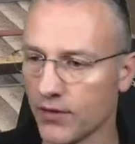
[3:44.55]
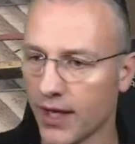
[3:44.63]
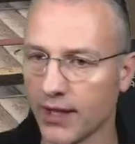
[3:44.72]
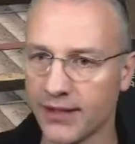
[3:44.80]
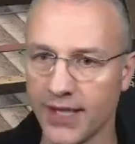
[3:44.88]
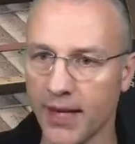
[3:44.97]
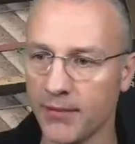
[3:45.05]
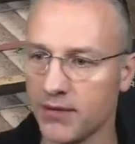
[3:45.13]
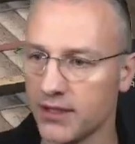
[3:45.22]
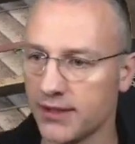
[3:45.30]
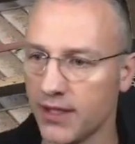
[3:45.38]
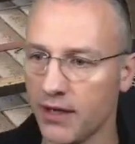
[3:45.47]
attempt
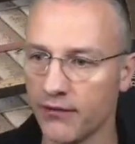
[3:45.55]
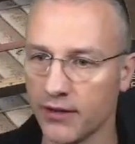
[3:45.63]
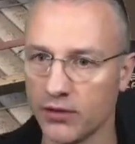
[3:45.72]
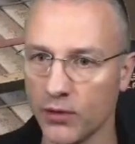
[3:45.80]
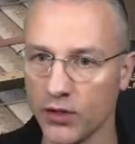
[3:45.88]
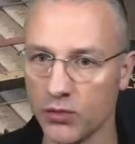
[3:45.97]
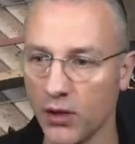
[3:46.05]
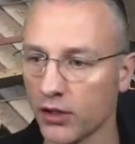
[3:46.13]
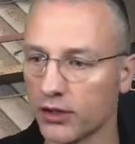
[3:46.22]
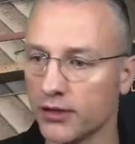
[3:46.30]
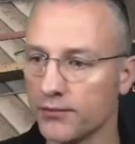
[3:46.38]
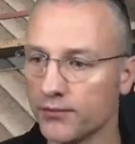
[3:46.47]
to save it, which worked.
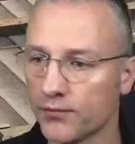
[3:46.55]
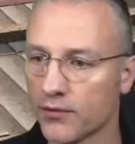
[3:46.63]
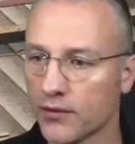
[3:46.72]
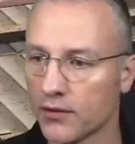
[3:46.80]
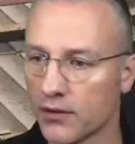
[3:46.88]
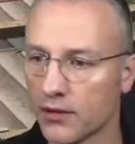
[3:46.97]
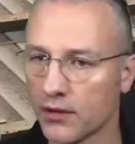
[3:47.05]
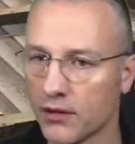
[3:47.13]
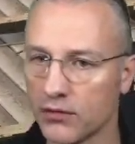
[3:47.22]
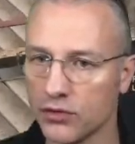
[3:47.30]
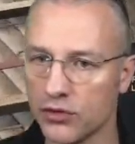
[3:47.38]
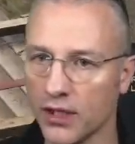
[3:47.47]

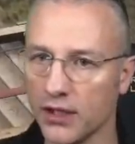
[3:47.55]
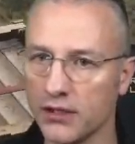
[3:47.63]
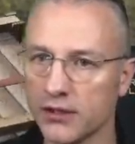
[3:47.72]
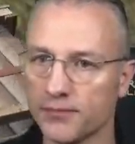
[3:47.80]
It was nice.